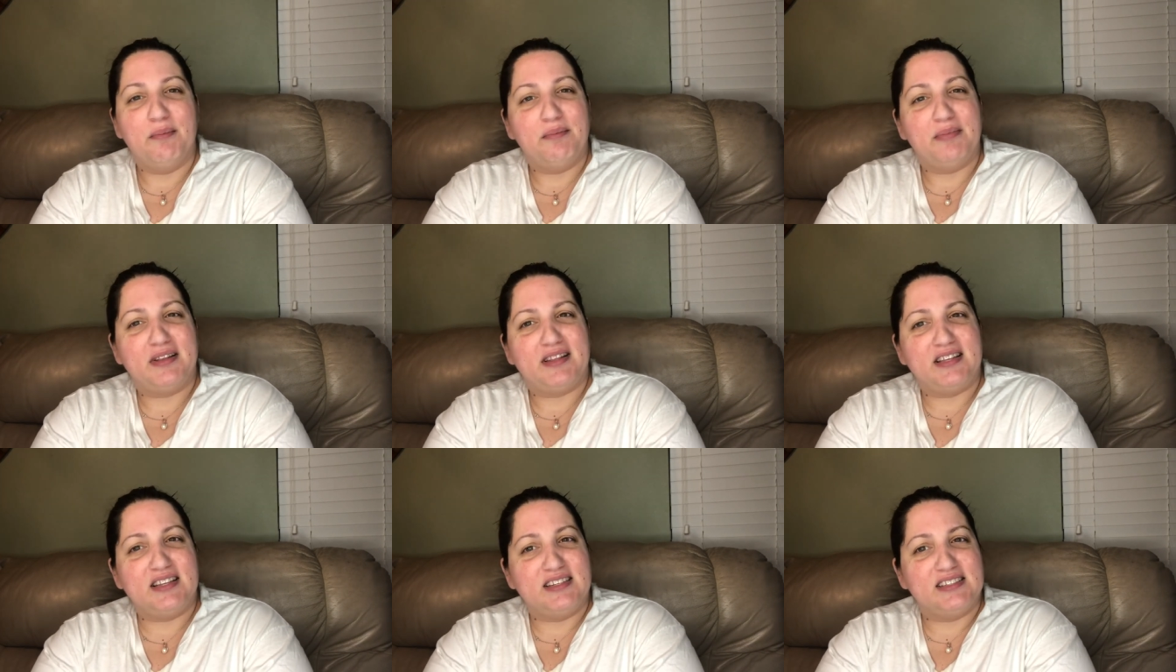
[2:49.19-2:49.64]

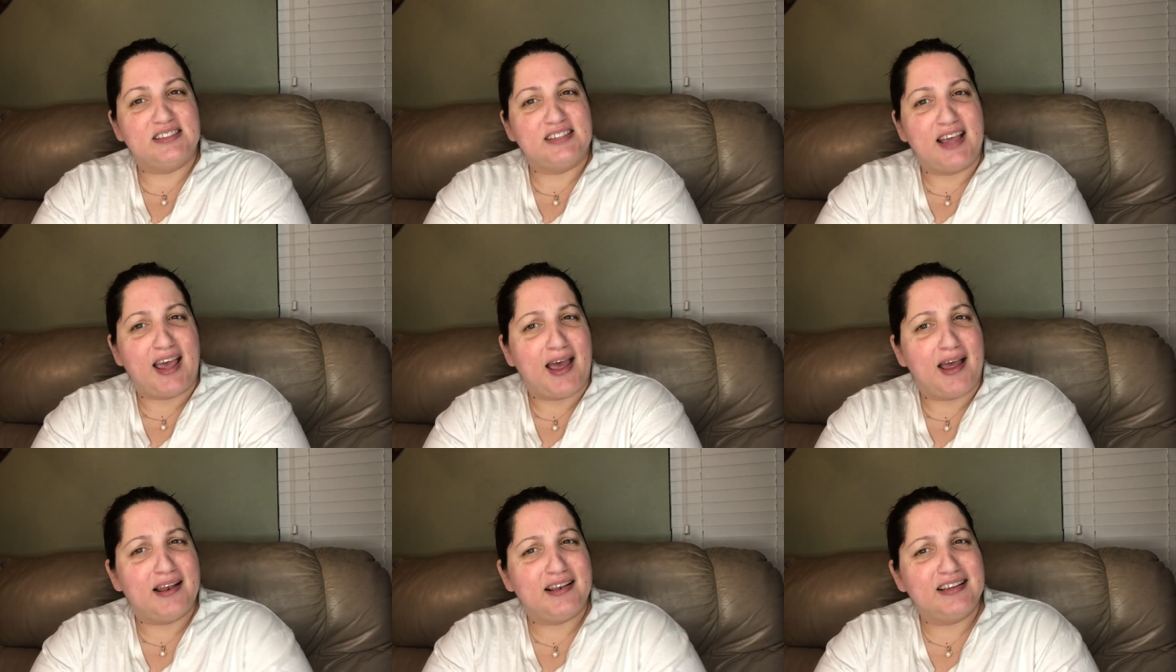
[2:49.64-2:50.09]
But this
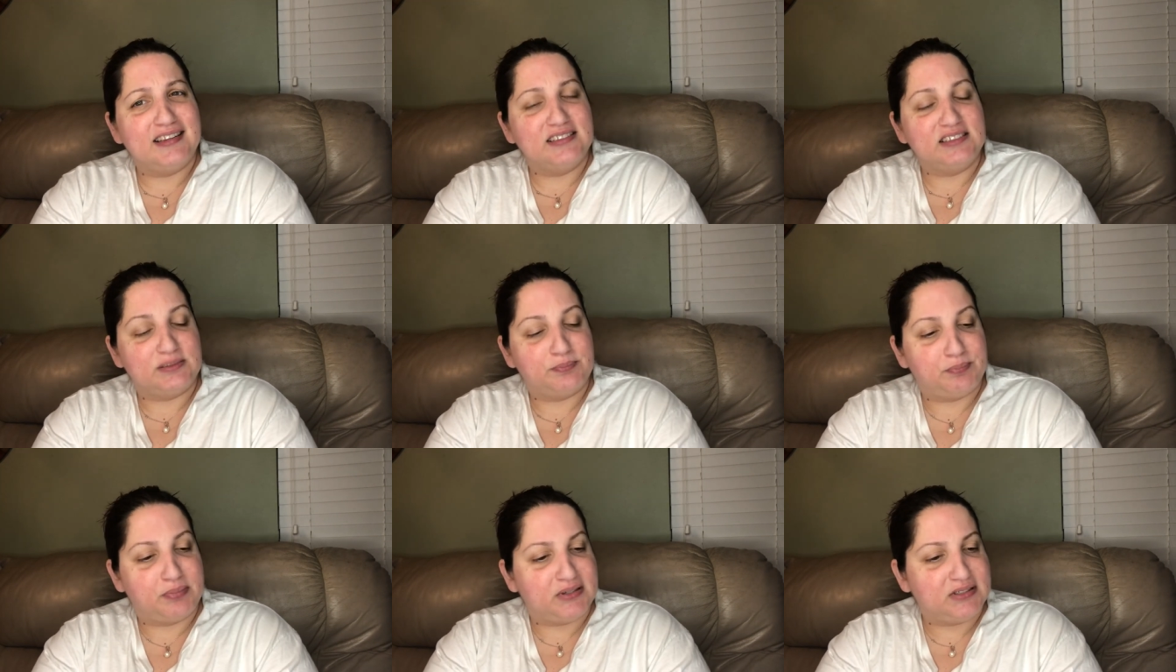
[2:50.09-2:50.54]

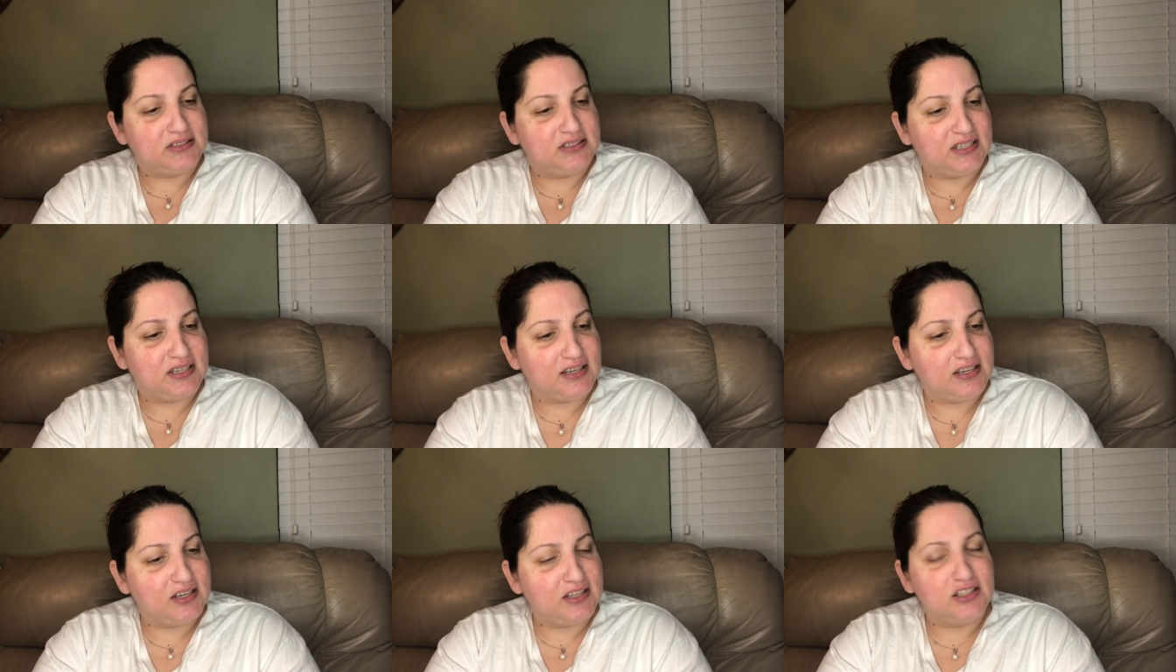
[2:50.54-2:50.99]

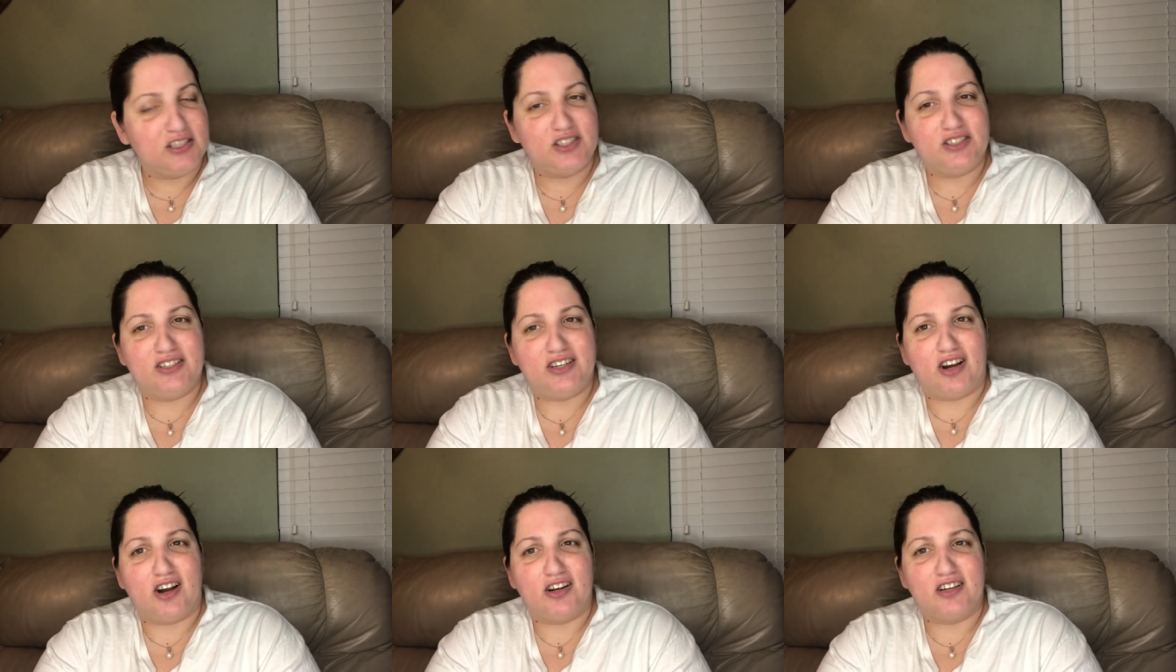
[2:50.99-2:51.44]
particular
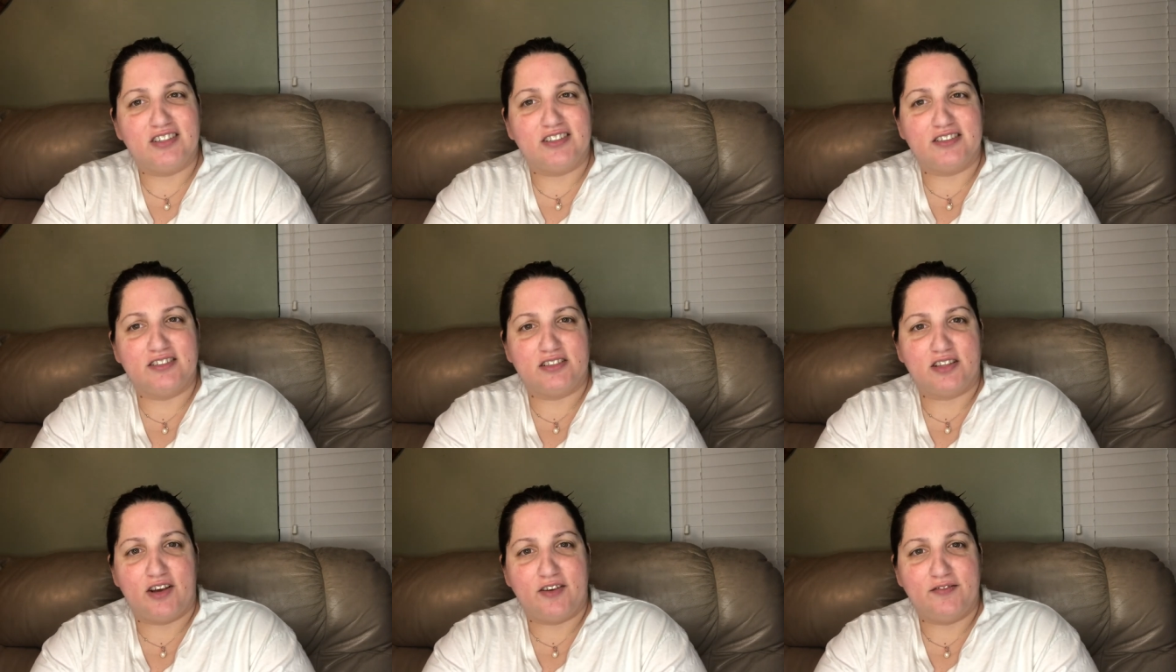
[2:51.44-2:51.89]

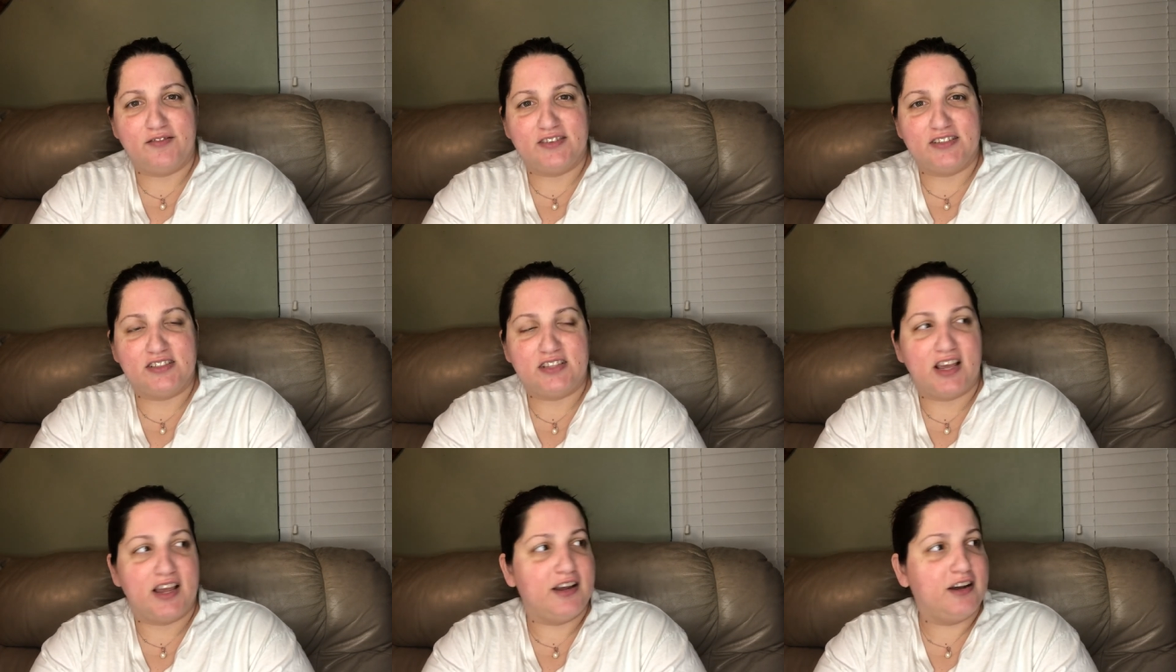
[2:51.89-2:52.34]
doctor's
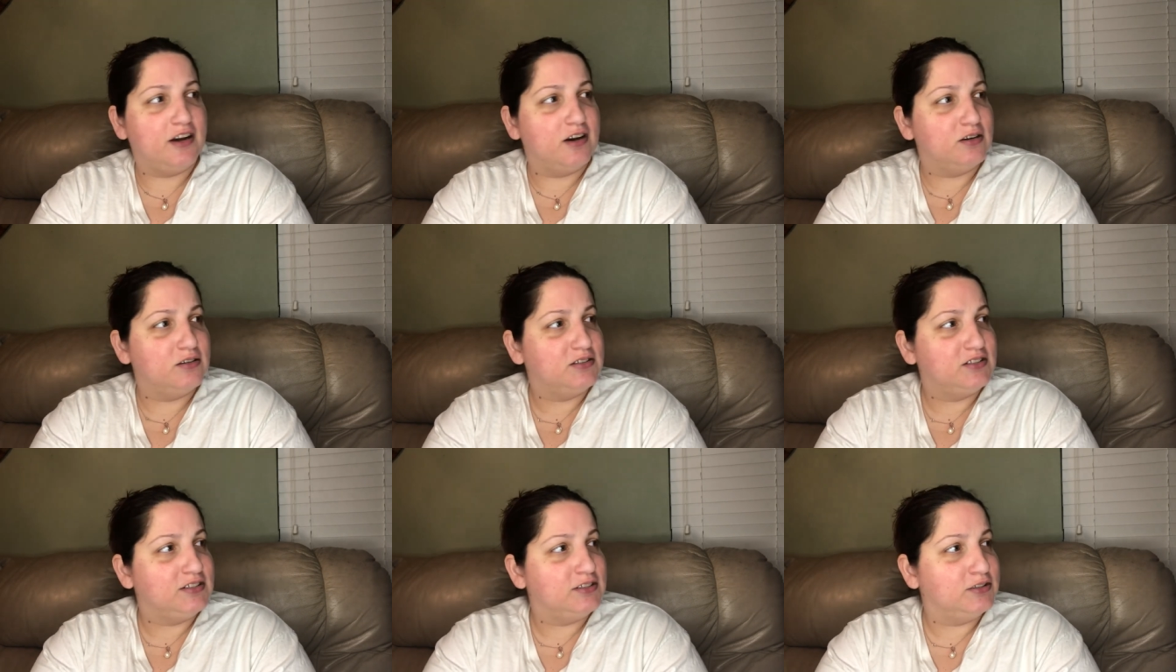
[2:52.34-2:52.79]
office I
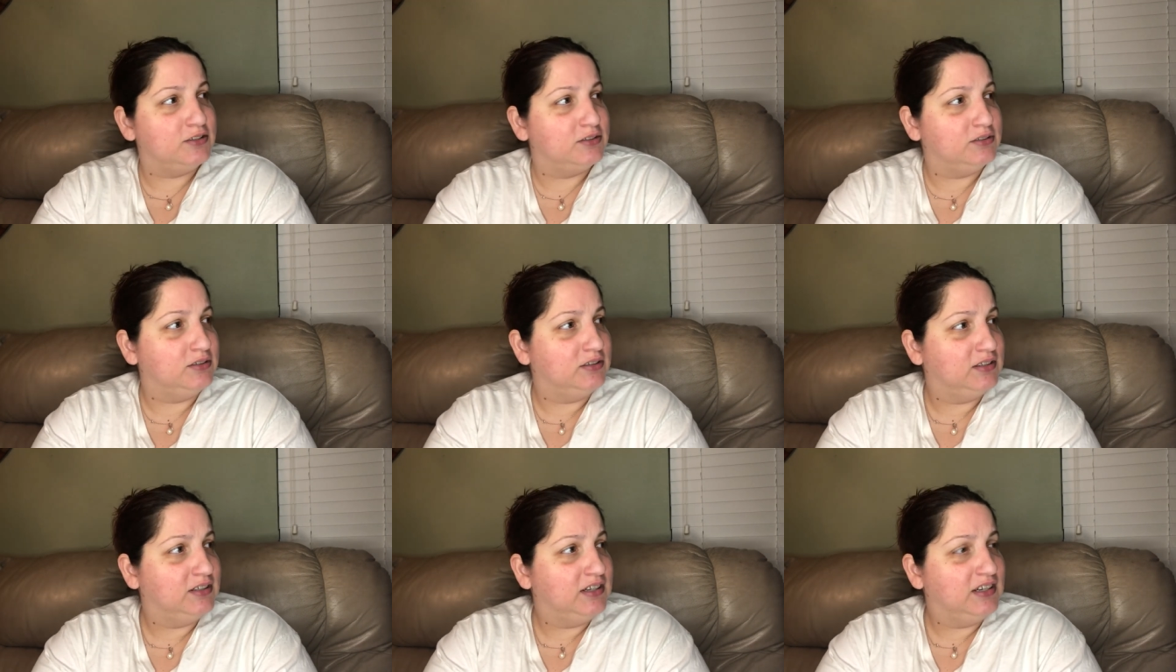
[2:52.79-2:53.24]
go to